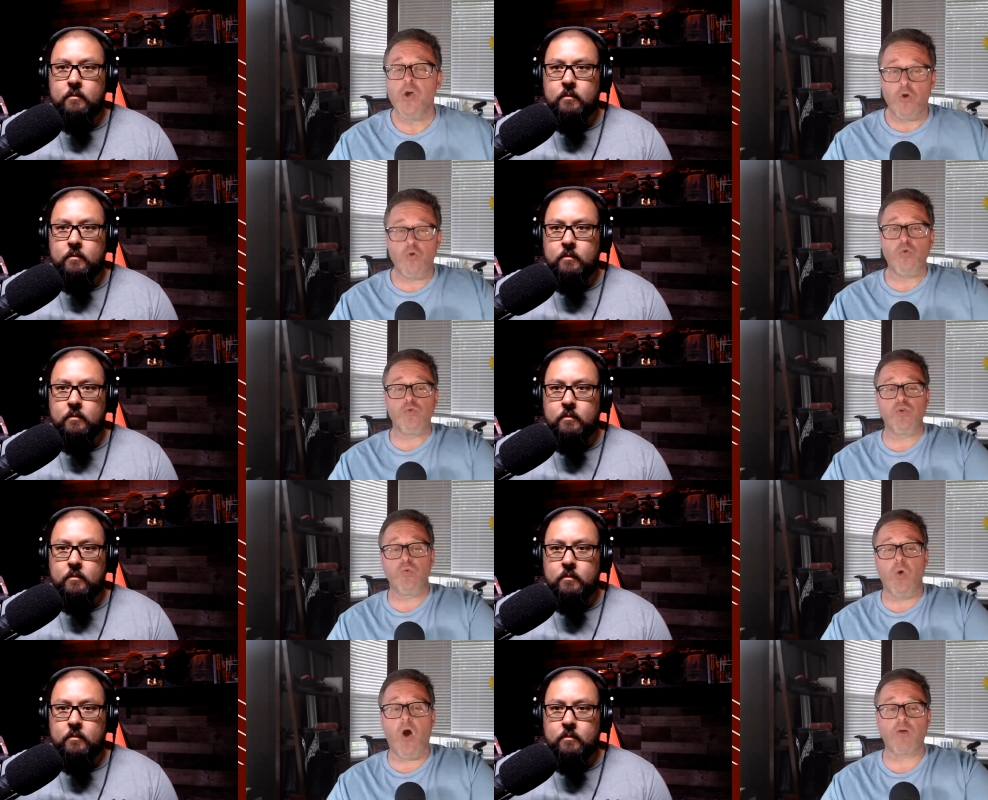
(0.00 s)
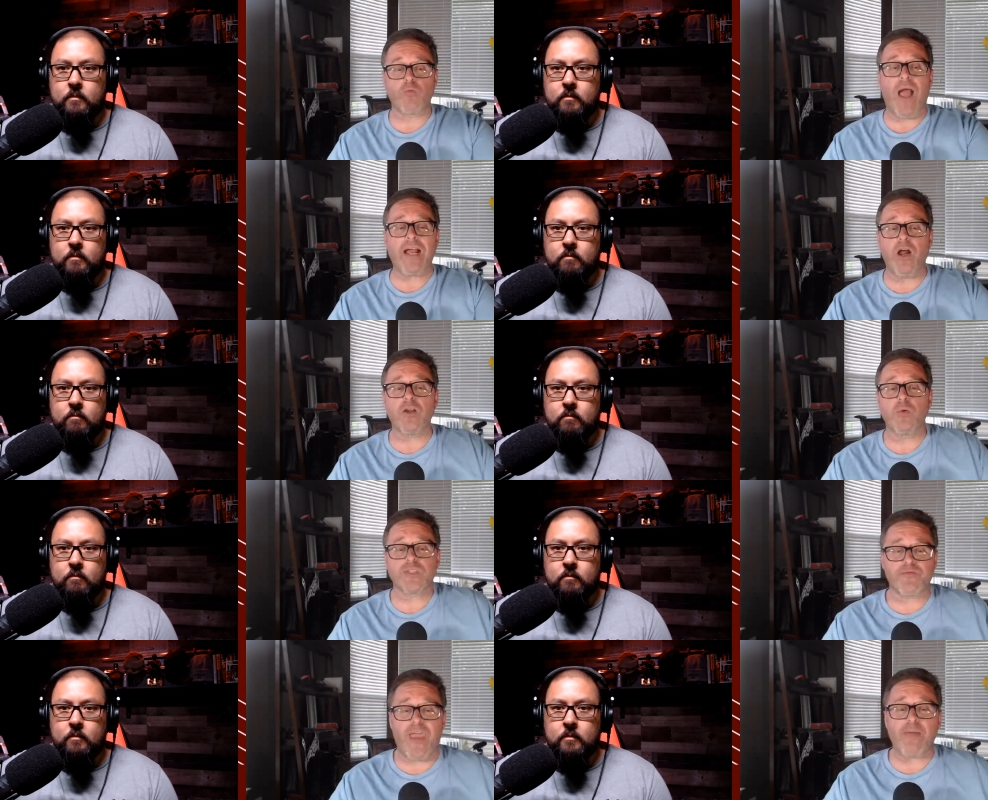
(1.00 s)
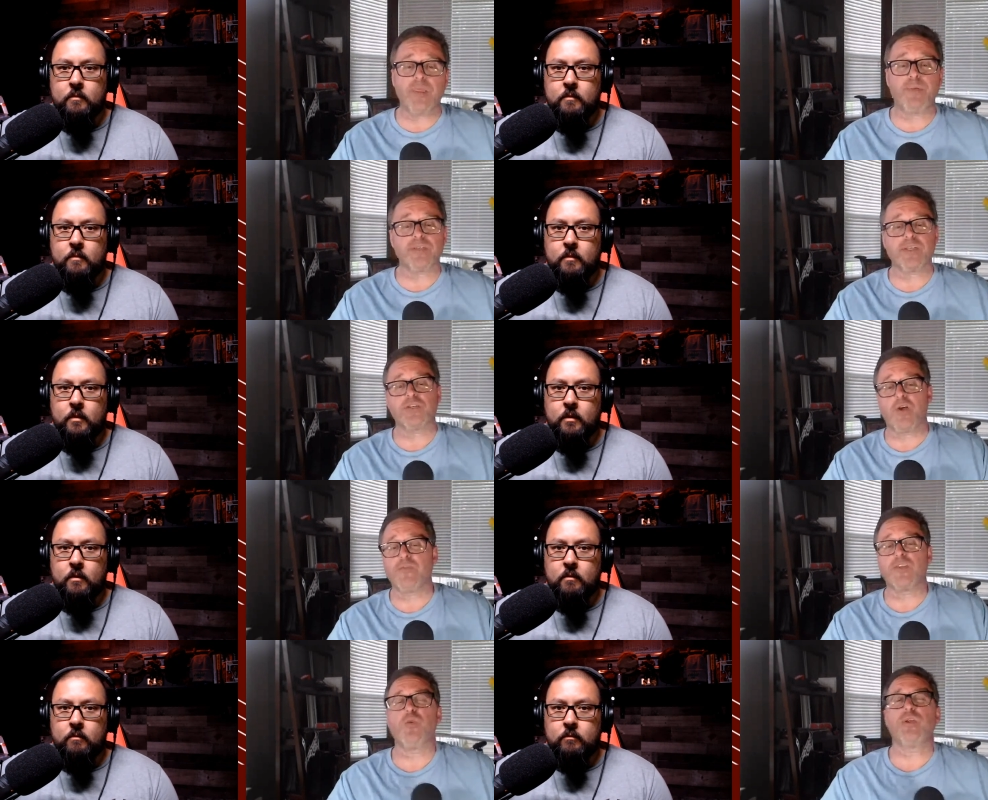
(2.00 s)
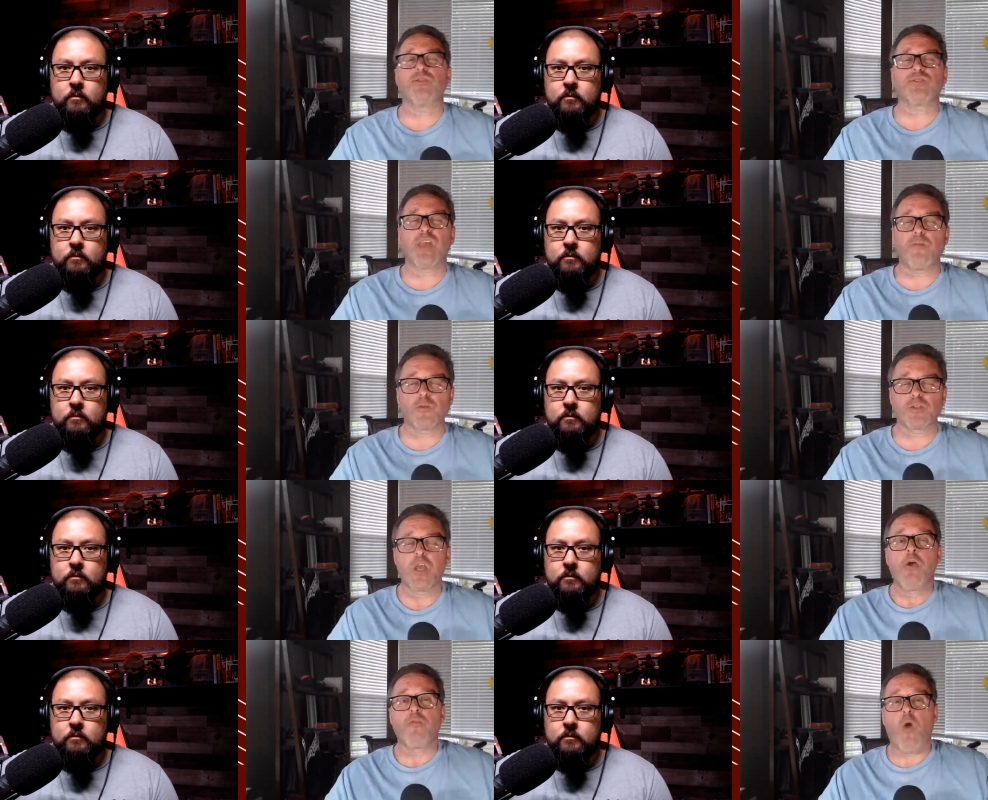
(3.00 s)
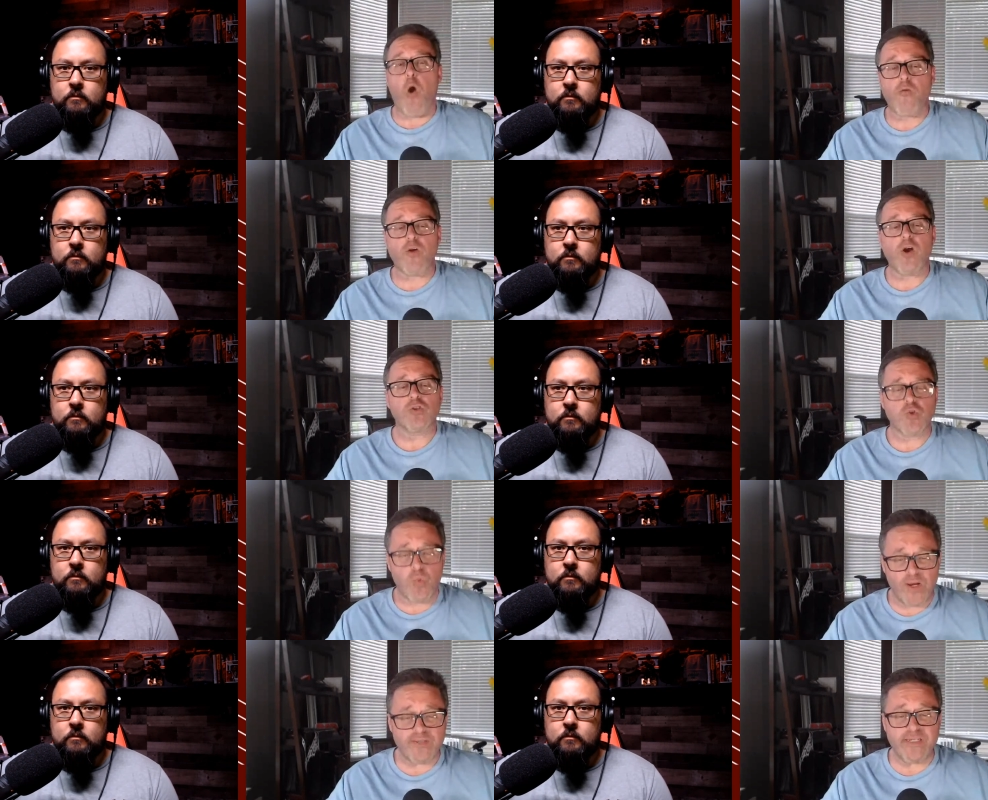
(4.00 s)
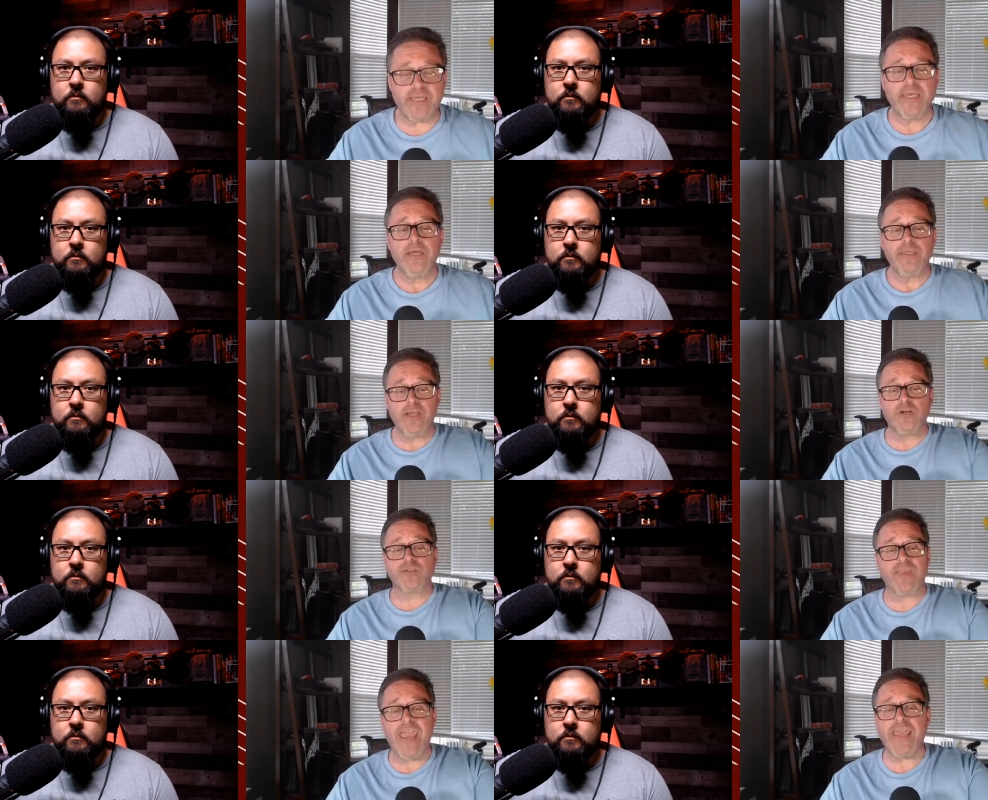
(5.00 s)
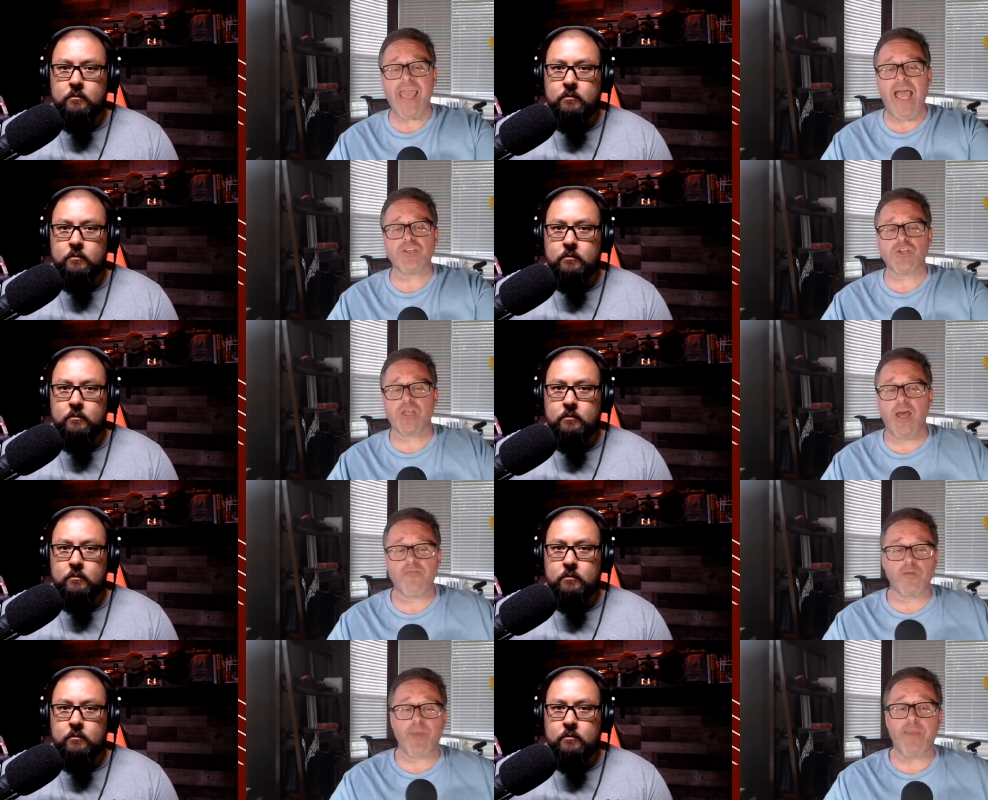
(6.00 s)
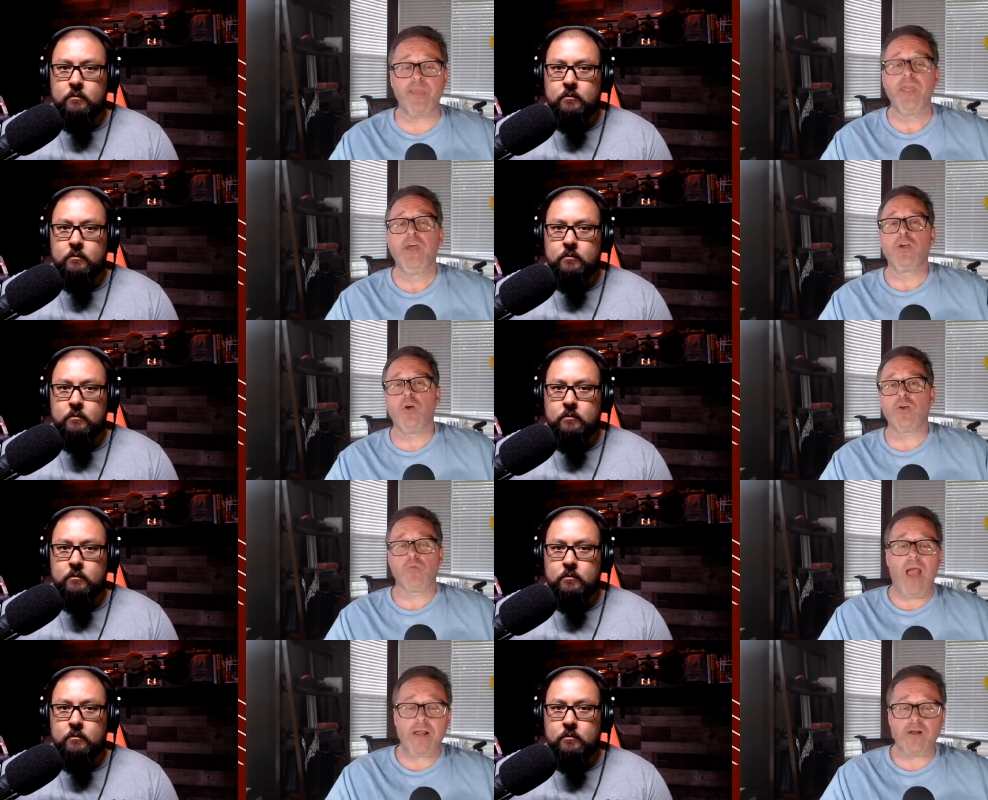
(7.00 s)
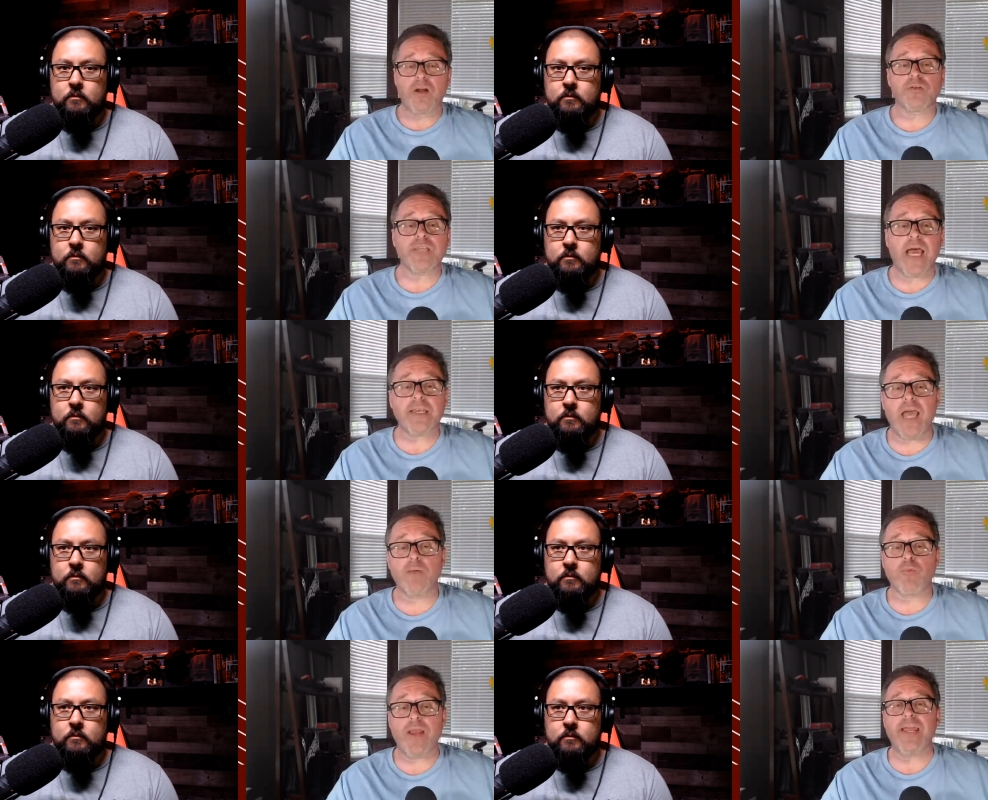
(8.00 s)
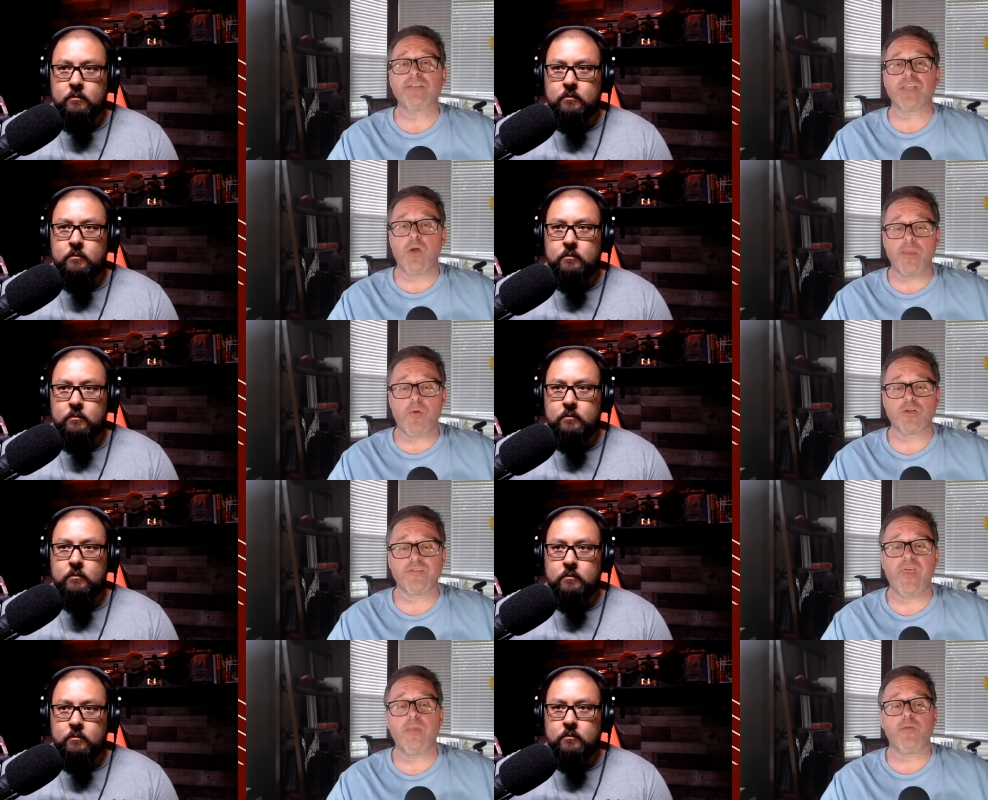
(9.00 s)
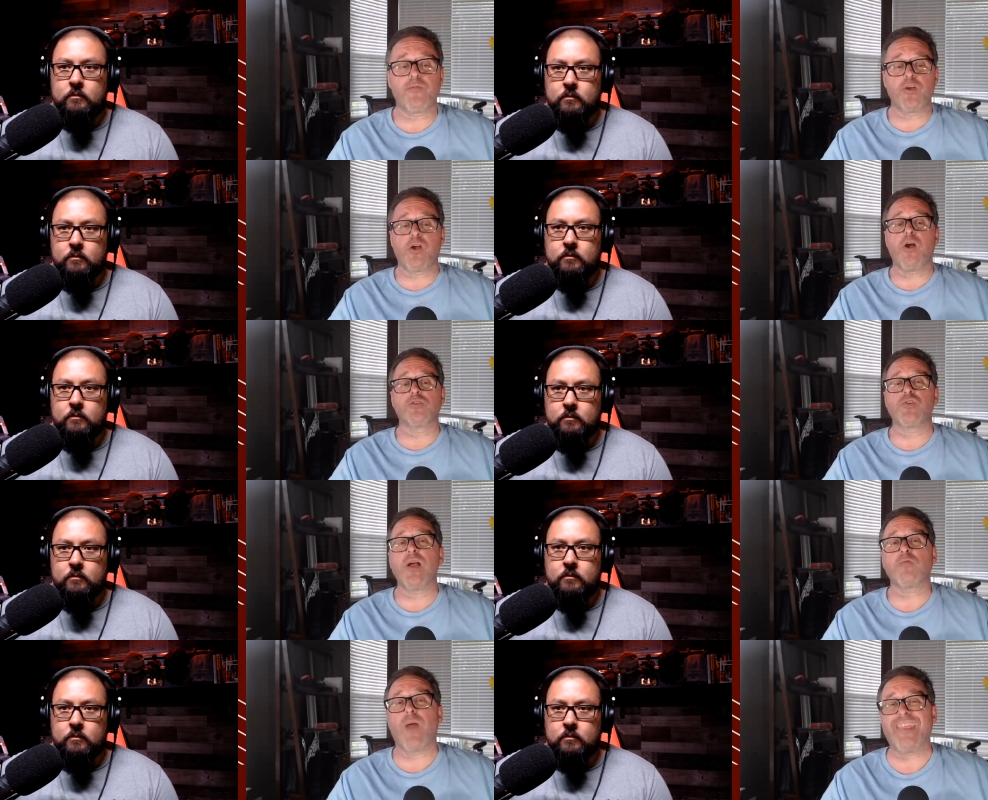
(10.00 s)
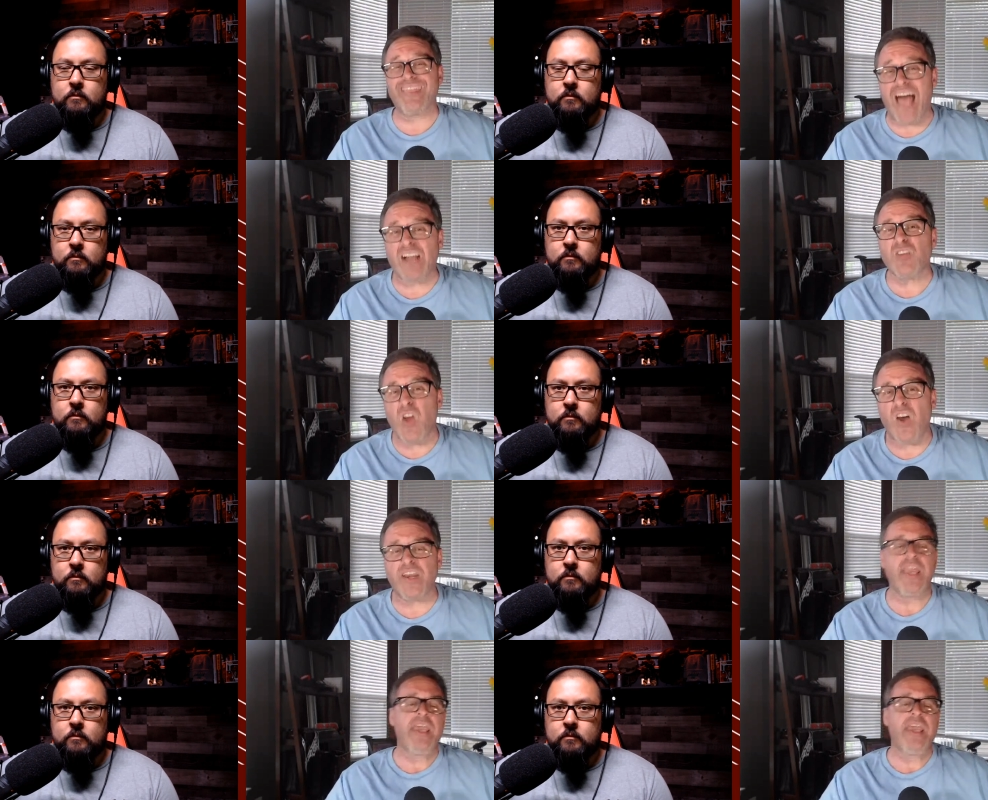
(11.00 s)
Speaker 1: who you are. Rock Auto is a family business serving do-it-yourselfers for over 20 years. They got you covered, baby. Go to rockauto.com right now, see all the parts available for your car truck, right? Locked on